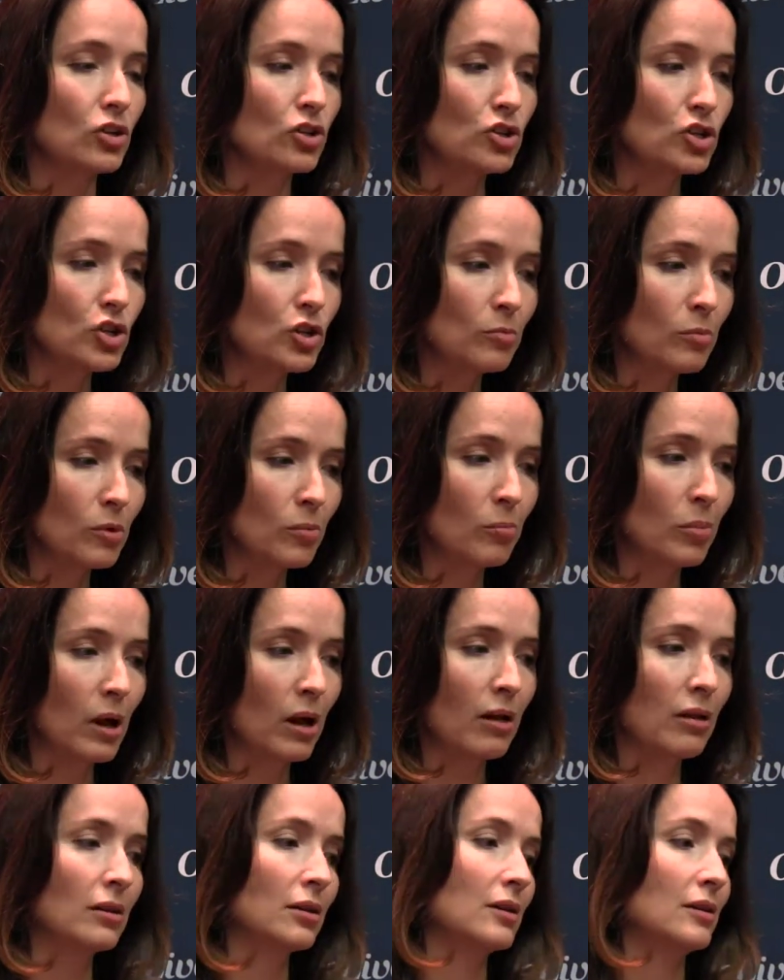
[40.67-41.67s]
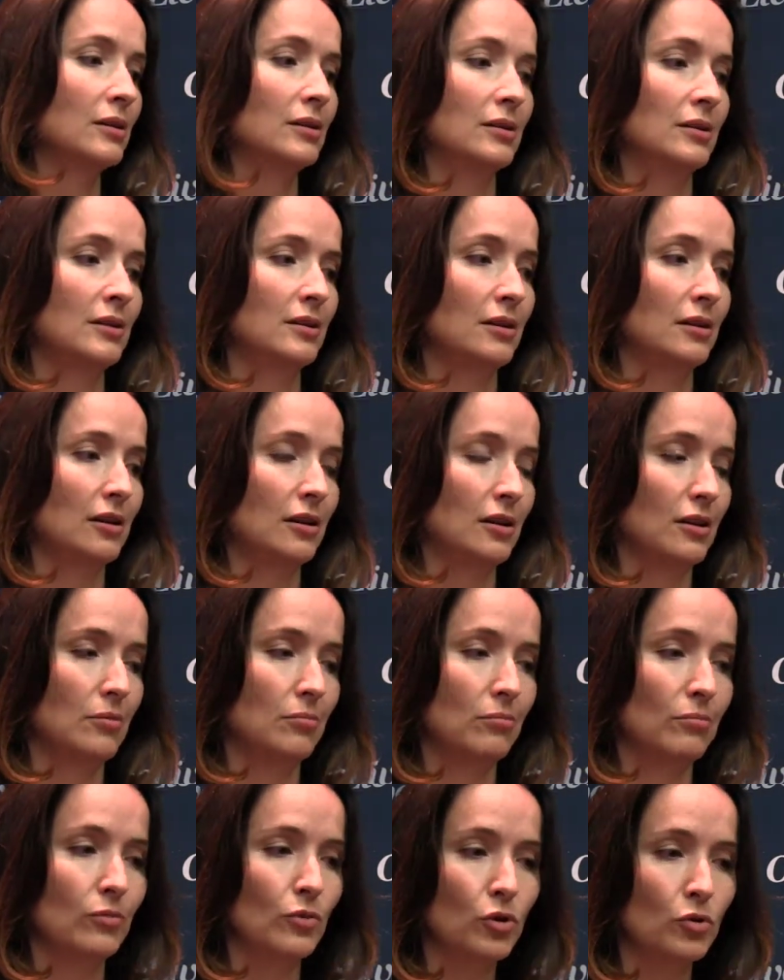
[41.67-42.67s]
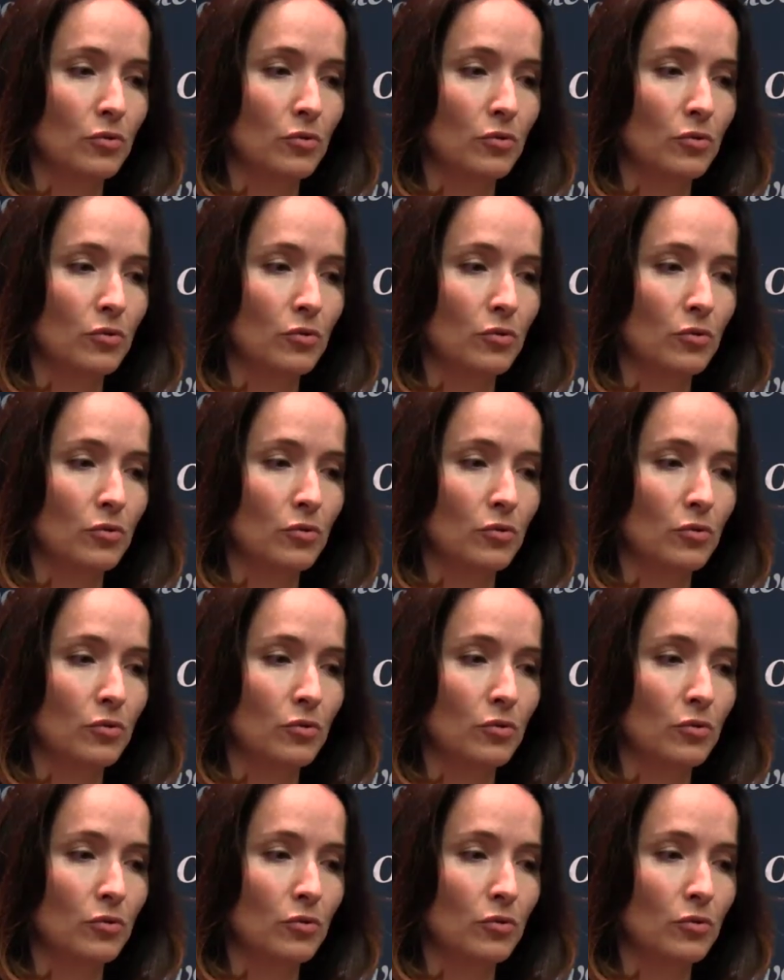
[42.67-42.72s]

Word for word: tumor bulk, um,